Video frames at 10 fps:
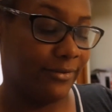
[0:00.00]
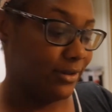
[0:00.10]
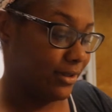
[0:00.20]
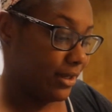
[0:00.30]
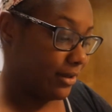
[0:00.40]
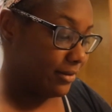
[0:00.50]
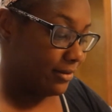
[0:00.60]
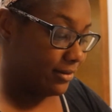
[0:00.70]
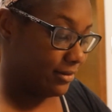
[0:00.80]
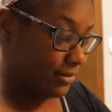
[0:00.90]
feel like
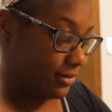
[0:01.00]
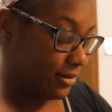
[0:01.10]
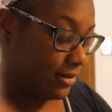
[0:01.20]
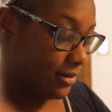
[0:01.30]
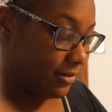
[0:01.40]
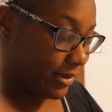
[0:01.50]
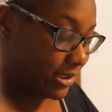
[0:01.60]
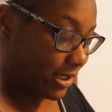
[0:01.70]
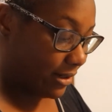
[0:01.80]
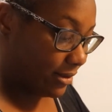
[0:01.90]
my
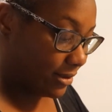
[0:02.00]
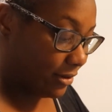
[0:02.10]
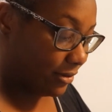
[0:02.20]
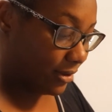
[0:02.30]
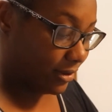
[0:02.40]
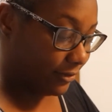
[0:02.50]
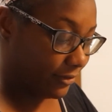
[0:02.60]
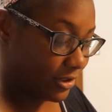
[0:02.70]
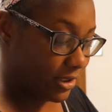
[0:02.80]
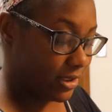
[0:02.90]
child is old enough for
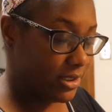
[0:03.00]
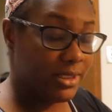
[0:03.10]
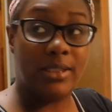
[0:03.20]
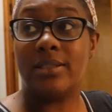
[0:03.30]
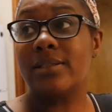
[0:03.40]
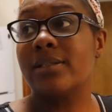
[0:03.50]
Chuck E. Cheese.